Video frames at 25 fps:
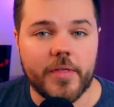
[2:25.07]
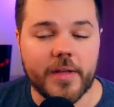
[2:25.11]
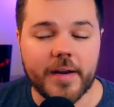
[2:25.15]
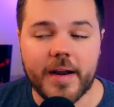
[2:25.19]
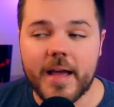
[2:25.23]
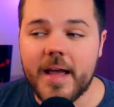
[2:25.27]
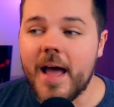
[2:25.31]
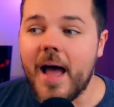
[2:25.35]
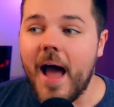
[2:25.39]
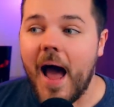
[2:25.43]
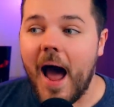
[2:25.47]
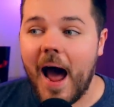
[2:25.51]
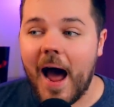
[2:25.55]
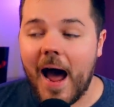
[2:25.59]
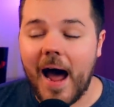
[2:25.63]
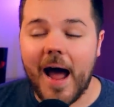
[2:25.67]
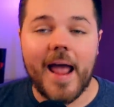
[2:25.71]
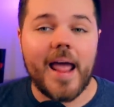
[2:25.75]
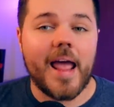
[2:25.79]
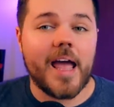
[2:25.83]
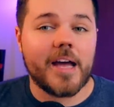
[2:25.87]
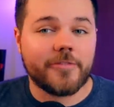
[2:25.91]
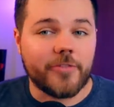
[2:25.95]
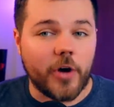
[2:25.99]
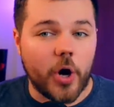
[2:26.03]
And
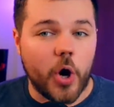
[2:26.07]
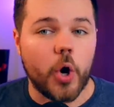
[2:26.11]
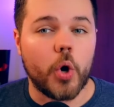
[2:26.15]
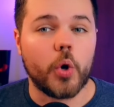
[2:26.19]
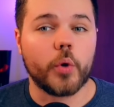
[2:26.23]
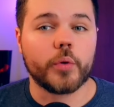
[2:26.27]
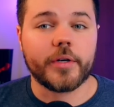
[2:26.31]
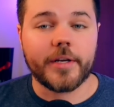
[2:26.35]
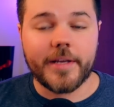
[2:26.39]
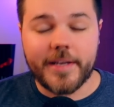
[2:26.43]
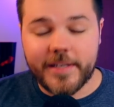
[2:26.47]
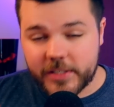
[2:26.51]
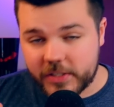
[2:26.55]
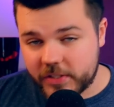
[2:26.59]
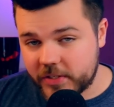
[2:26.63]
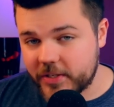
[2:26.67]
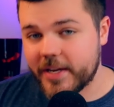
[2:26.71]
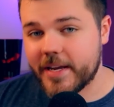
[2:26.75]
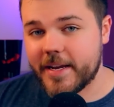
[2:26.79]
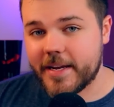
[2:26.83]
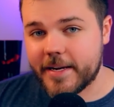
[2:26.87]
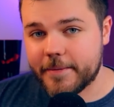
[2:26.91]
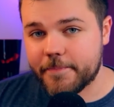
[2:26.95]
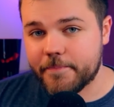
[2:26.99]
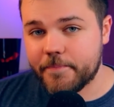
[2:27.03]
I have only
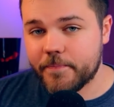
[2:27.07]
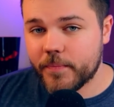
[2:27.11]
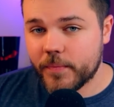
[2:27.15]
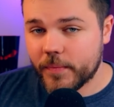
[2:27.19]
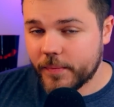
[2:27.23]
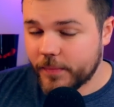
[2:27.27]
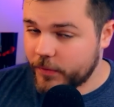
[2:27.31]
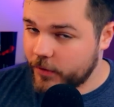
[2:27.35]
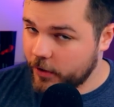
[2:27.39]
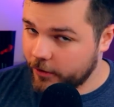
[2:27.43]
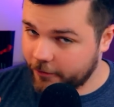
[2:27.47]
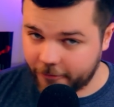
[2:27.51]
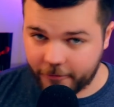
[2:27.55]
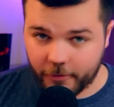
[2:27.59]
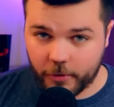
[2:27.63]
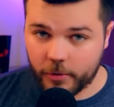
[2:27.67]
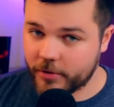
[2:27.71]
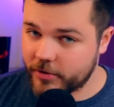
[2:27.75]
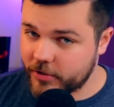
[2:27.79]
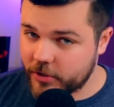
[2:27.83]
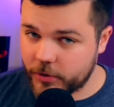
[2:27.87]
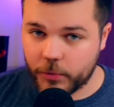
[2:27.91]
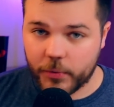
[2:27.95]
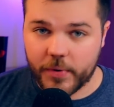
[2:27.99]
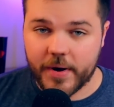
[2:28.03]
seen the
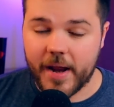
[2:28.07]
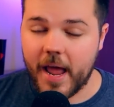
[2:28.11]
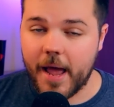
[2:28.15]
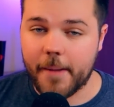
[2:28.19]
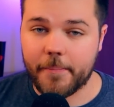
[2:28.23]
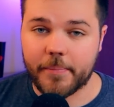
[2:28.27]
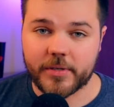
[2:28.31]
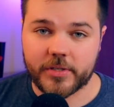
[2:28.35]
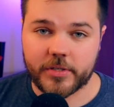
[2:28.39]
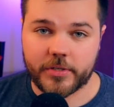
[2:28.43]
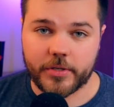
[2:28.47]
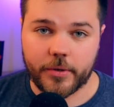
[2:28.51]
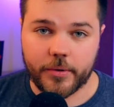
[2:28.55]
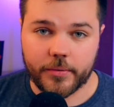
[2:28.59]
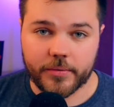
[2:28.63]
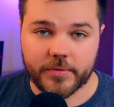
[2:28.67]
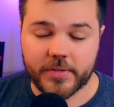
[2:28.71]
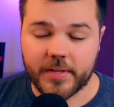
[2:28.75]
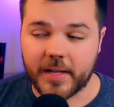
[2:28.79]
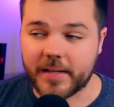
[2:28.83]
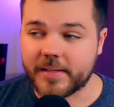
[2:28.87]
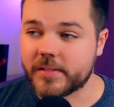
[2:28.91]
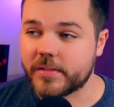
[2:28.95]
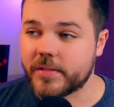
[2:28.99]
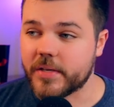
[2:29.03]
first three episodes.
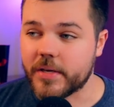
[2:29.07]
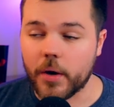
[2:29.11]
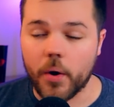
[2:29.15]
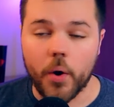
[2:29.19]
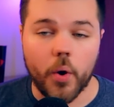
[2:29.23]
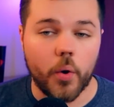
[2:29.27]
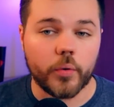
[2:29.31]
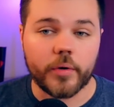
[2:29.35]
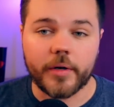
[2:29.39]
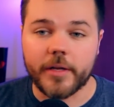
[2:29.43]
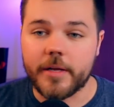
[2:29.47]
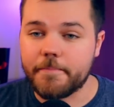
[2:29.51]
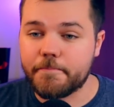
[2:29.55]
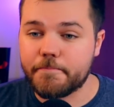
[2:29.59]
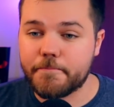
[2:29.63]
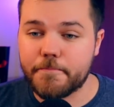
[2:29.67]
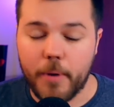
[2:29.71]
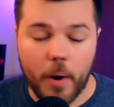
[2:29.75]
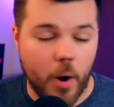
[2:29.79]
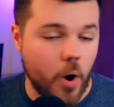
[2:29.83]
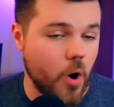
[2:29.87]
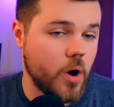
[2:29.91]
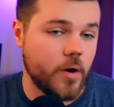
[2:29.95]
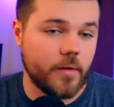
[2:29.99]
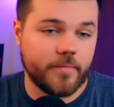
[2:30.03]
That's the only
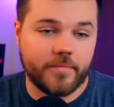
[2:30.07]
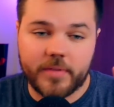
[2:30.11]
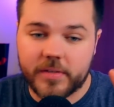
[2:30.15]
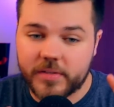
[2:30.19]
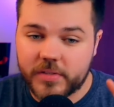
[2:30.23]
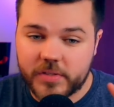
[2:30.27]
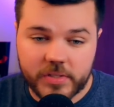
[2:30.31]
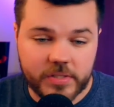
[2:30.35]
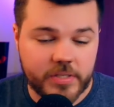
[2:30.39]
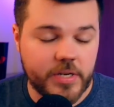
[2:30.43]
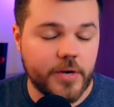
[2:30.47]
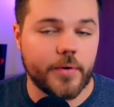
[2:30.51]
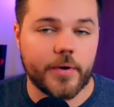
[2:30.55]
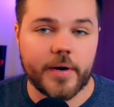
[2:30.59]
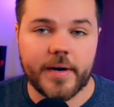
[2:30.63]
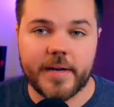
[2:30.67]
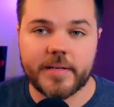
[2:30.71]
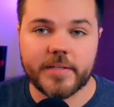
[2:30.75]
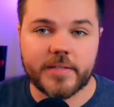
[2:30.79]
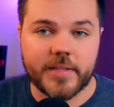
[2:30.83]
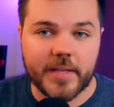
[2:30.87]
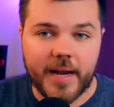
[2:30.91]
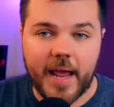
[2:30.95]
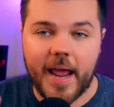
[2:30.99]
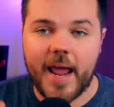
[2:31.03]
part of this
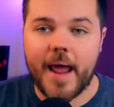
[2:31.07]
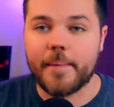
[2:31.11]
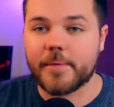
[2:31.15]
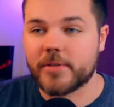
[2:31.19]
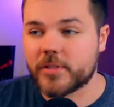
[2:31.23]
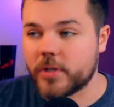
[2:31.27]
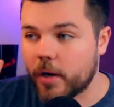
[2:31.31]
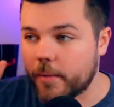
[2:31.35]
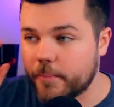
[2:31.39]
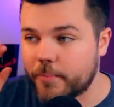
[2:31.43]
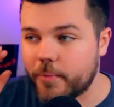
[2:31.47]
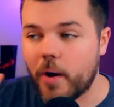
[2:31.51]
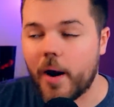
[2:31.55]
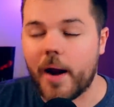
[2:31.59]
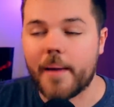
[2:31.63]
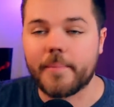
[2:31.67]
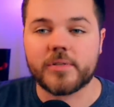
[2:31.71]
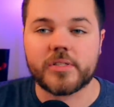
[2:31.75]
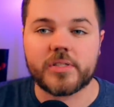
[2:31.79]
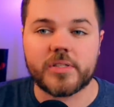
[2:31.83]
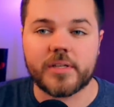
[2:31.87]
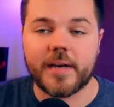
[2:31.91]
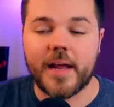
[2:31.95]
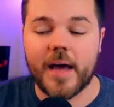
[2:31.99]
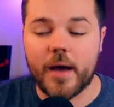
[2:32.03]
series that Amazon Prime
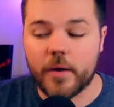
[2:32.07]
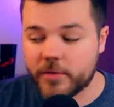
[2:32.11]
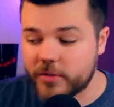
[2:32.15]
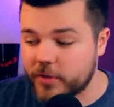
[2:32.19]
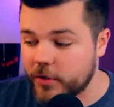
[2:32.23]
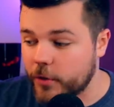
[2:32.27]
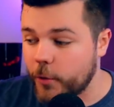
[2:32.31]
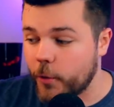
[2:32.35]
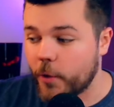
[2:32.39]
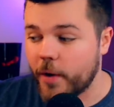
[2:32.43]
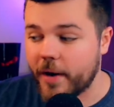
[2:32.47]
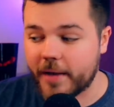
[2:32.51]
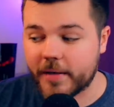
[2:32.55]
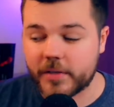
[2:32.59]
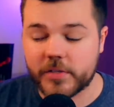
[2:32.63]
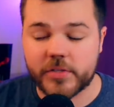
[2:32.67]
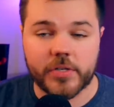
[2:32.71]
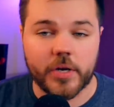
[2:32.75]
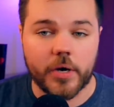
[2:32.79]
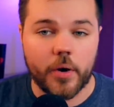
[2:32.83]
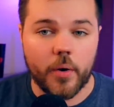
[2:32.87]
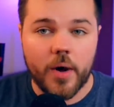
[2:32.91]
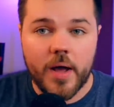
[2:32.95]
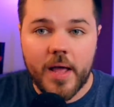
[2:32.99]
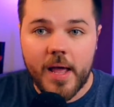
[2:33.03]
sent out to critics.
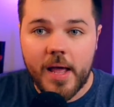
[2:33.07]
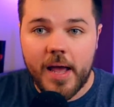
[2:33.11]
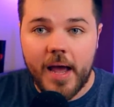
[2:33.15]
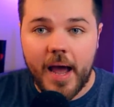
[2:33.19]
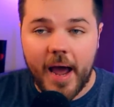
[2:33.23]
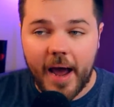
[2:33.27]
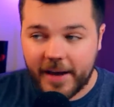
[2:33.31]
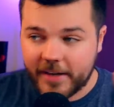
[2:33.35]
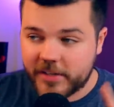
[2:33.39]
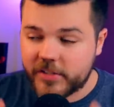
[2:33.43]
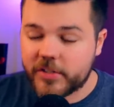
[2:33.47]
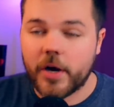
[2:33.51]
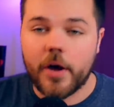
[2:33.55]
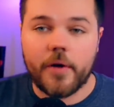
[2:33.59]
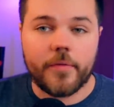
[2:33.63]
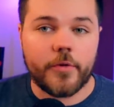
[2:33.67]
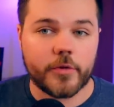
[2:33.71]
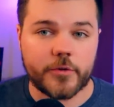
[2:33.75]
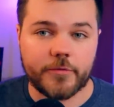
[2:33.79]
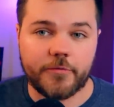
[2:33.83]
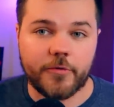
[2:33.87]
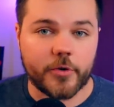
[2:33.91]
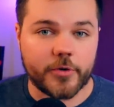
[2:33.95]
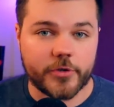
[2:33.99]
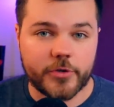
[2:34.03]
So I saw
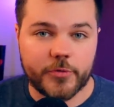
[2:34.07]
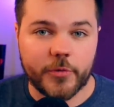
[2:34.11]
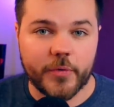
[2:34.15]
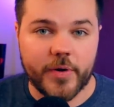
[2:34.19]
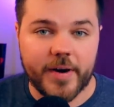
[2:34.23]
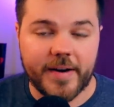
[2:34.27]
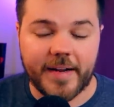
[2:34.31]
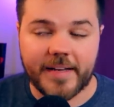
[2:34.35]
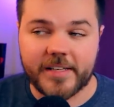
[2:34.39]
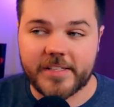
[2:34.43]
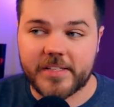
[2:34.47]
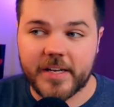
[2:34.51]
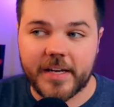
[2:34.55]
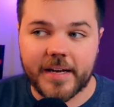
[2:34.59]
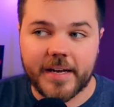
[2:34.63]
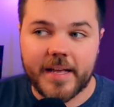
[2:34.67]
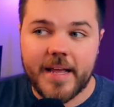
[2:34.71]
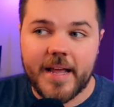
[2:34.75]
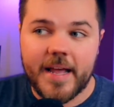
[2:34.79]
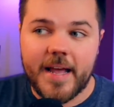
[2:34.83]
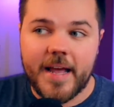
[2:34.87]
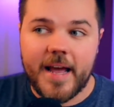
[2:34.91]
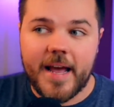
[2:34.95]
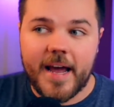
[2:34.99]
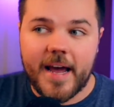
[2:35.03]
those first three and I said,
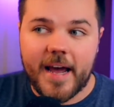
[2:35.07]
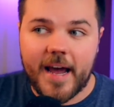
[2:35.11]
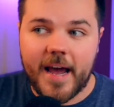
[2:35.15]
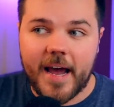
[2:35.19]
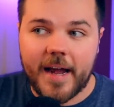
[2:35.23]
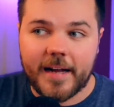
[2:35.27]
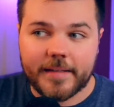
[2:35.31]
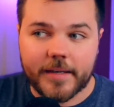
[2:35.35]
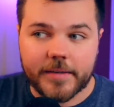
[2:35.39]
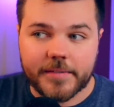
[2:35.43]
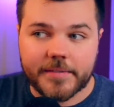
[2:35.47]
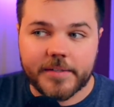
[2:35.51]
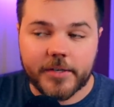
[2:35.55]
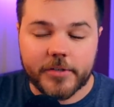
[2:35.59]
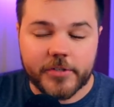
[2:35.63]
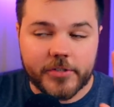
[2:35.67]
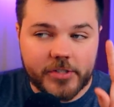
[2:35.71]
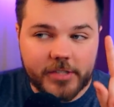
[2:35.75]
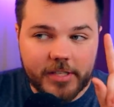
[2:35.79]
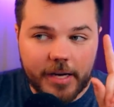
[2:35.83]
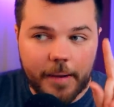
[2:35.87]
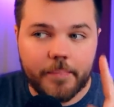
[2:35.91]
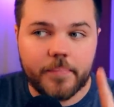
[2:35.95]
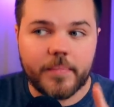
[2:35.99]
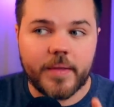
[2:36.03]
I, there, there's
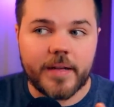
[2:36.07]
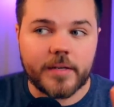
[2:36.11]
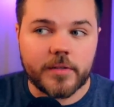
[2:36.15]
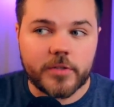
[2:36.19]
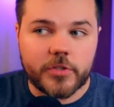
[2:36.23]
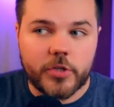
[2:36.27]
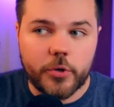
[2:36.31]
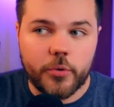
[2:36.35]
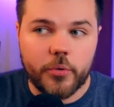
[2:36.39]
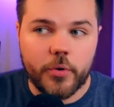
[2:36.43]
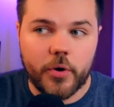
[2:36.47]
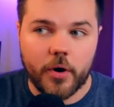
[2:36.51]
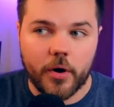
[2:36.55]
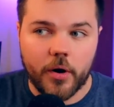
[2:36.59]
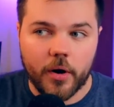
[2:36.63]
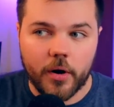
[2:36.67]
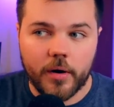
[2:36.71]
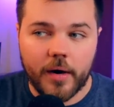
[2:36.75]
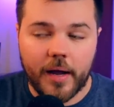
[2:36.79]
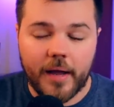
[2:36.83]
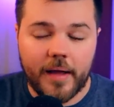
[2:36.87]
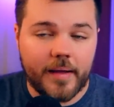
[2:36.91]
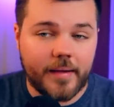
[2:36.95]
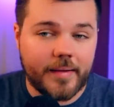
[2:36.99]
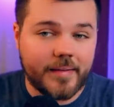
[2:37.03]
something to her.
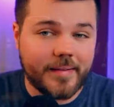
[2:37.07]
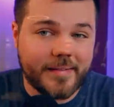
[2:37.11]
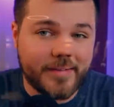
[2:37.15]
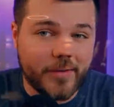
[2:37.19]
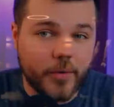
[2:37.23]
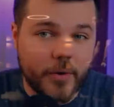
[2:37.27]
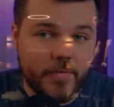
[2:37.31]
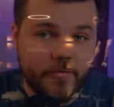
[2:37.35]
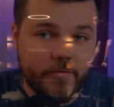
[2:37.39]
I don't